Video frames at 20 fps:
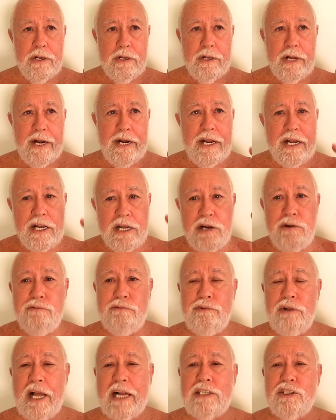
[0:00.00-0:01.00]
any
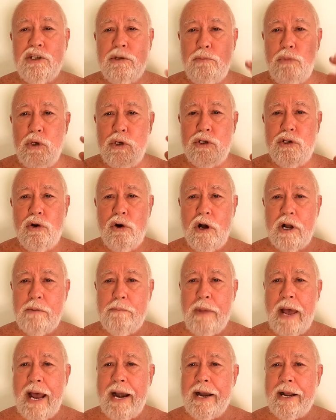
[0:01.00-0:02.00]
inflexible
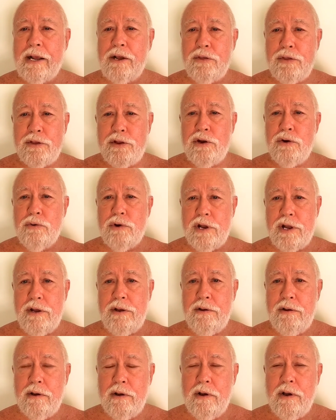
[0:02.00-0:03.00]
dogmatic theory